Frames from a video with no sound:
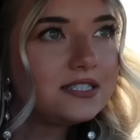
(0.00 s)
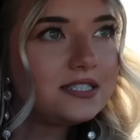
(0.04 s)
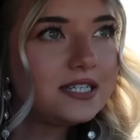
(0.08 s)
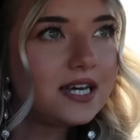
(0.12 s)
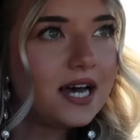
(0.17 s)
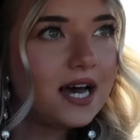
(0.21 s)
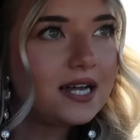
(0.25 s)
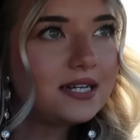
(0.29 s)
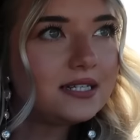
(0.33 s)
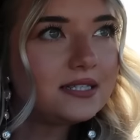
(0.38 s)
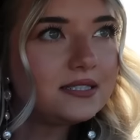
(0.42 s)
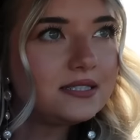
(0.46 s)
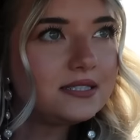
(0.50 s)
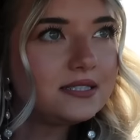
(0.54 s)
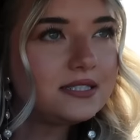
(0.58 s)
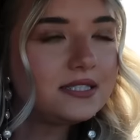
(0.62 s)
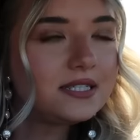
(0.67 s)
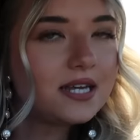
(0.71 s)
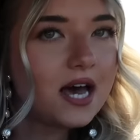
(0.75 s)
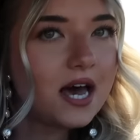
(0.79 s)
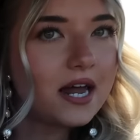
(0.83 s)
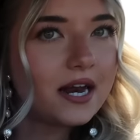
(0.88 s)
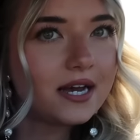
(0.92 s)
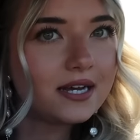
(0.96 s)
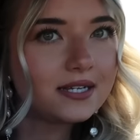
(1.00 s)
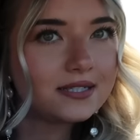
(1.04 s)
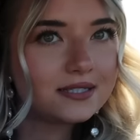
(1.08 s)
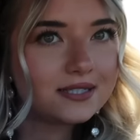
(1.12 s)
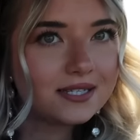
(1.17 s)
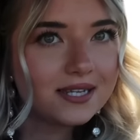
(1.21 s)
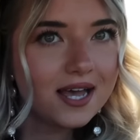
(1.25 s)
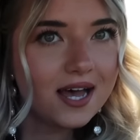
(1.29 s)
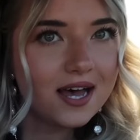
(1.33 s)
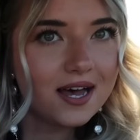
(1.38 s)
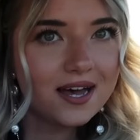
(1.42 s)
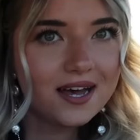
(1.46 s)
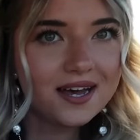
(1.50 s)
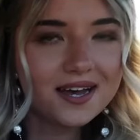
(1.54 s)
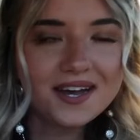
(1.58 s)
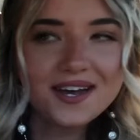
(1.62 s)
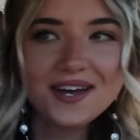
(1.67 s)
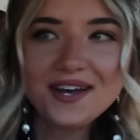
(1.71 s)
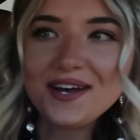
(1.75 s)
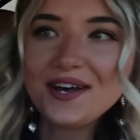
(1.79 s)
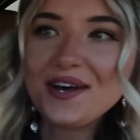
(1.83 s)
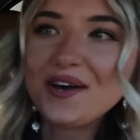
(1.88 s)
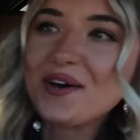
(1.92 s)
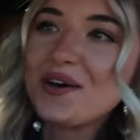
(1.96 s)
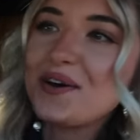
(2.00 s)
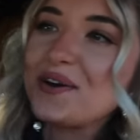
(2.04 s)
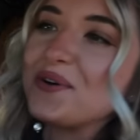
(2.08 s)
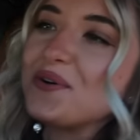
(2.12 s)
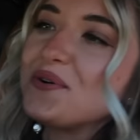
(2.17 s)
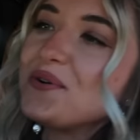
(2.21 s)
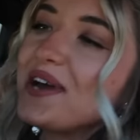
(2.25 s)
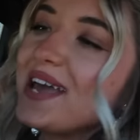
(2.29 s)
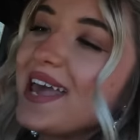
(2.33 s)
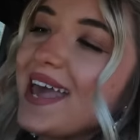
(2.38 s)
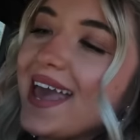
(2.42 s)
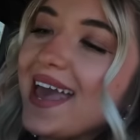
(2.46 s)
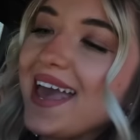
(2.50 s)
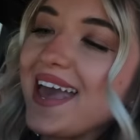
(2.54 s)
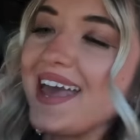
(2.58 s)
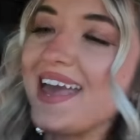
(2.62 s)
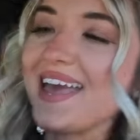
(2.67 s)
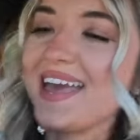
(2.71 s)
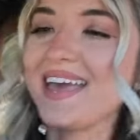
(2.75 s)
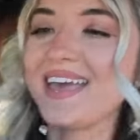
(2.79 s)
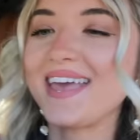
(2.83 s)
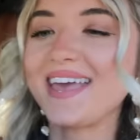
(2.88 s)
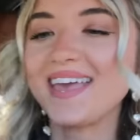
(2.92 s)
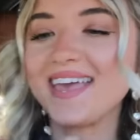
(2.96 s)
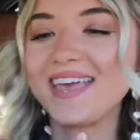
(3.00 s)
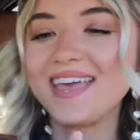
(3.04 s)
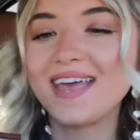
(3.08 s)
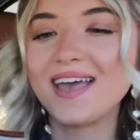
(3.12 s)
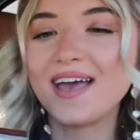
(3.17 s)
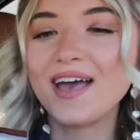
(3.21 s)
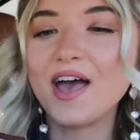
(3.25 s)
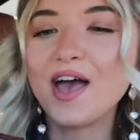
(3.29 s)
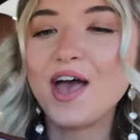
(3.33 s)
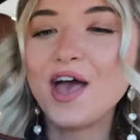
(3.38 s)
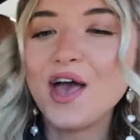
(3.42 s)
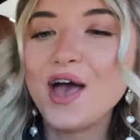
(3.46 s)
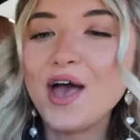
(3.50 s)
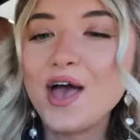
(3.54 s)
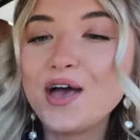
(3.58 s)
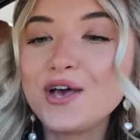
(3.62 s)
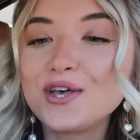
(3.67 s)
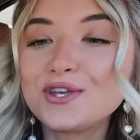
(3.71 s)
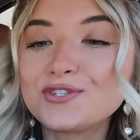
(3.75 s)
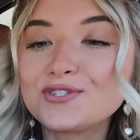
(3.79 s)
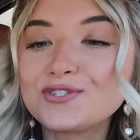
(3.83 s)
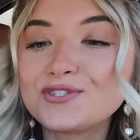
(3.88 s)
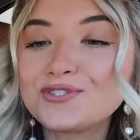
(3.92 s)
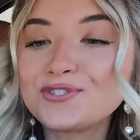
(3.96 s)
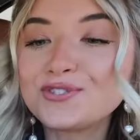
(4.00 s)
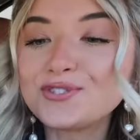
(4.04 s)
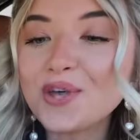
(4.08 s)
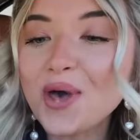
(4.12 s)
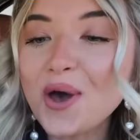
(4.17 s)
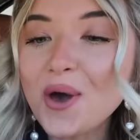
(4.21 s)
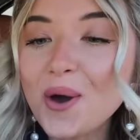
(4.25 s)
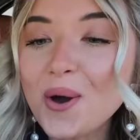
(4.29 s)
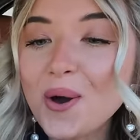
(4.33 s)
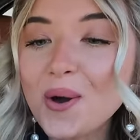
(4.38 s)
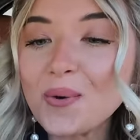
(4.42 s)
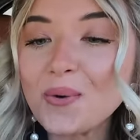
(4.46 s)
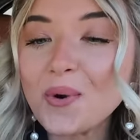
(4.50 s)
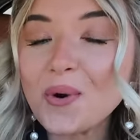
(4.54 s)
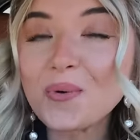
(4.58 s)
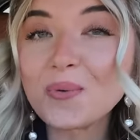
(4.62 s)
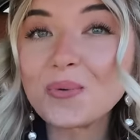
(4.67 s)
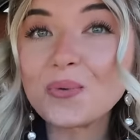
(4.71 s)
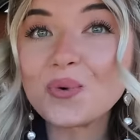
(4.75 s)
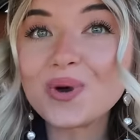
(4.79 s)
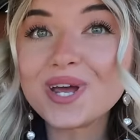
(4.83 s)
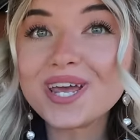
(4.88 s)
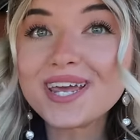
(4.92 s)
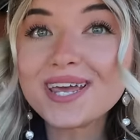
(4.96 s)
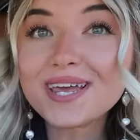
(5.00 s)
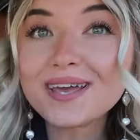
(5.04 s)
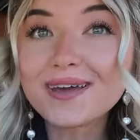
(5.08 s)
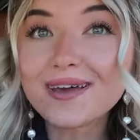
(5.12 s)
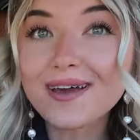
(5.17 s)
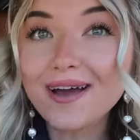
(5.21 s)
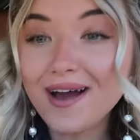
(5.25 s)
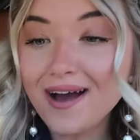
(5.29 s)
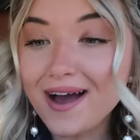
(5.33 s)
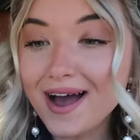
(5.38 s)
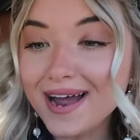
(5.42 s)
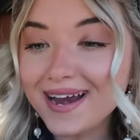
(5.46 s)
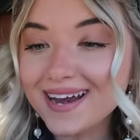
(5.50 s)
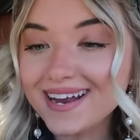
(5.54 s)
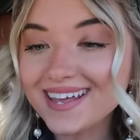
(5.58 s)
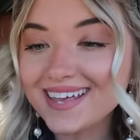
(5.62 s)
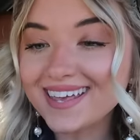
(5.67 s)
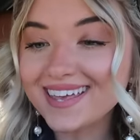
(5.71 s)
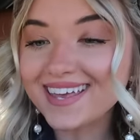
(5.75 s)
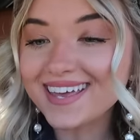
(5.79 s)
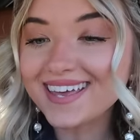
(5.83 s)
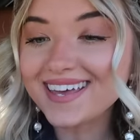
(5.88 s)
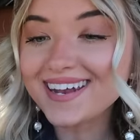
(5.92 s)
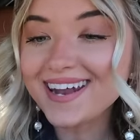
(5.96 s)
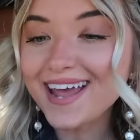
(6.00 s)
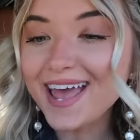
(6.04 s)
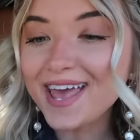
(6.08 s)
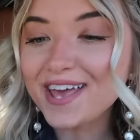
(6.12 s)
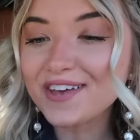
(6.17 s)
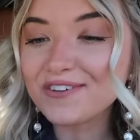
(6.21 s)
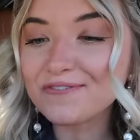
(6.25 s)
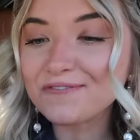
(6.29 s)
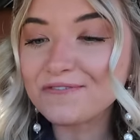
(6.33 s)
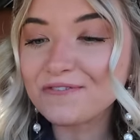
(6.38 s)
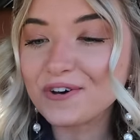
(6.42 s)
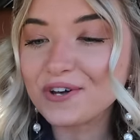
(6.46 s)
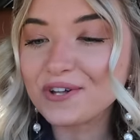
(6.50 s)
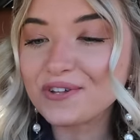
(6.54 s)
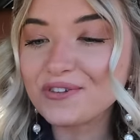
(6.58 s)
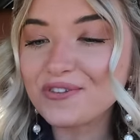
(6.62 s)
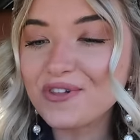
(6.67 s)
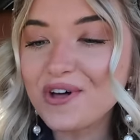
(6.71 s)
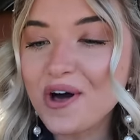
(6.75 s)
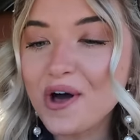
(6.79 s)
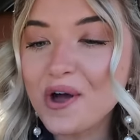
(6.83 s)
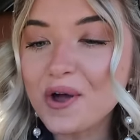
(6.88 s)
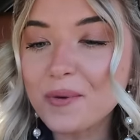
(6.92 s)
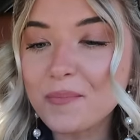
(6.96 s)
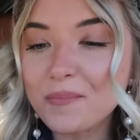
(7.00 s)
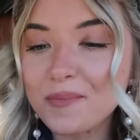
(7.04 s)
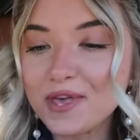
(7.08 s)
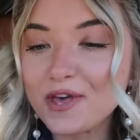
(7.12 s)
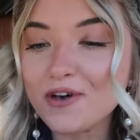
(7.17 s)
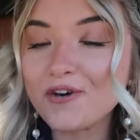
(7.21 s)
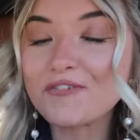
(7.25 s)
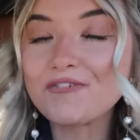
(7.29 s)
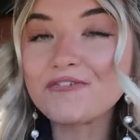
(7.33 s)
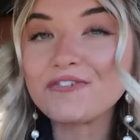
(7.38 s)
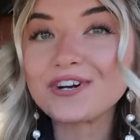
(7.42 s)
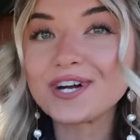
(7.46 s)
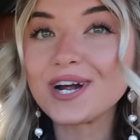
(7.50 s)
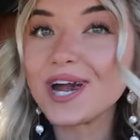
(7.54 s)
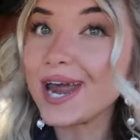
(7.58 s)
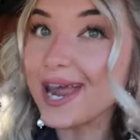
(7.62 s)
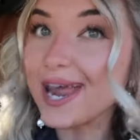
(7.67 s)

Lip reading: Da, da, da, da. Okay. So we got get a foot-long meal for